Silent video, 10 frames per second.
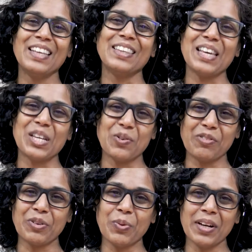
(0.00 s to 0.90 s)
Thank you,
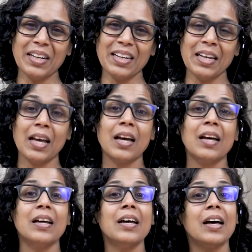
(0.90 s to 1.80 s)
everyone.
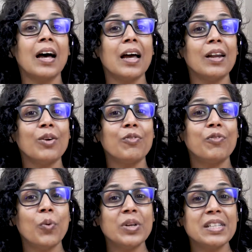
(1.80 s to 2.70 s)
I look
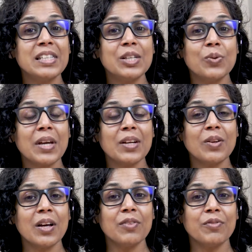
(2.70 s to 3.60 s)
forward to seeing you again
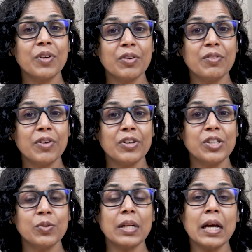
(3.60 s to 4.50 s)
online very, very
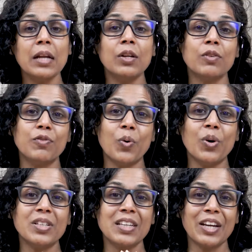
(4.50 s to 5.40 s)
soon, and I look
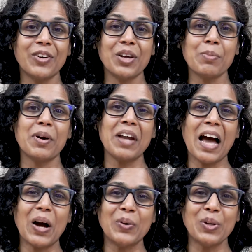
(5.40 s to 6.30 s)
forward to hearing about
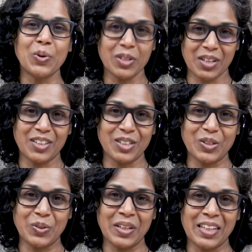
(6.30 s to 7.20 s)
how your
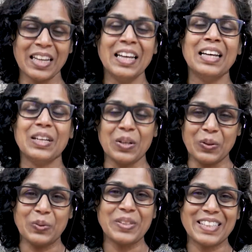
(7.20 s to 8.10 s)
touchstoning
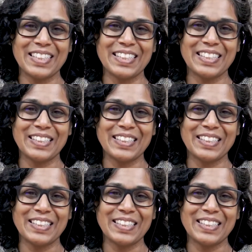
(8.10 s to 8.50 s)
goes.